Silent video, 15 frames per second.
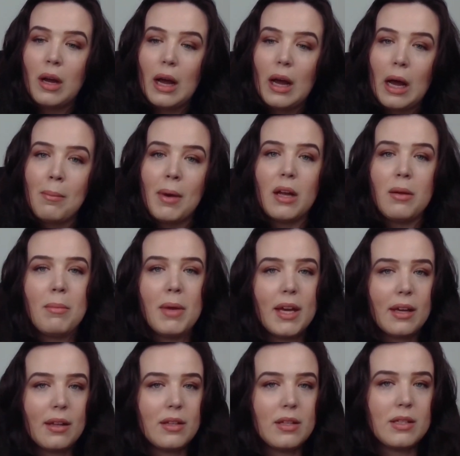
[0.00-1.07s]
am I
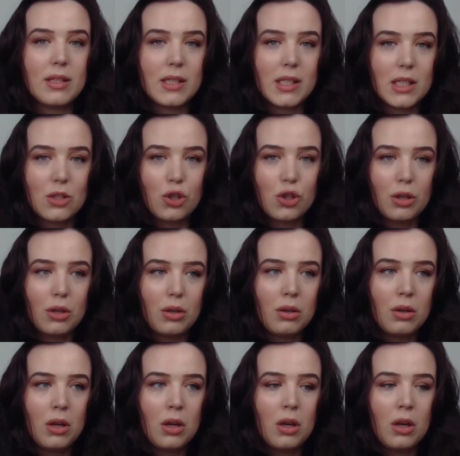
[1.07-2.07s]
making this decision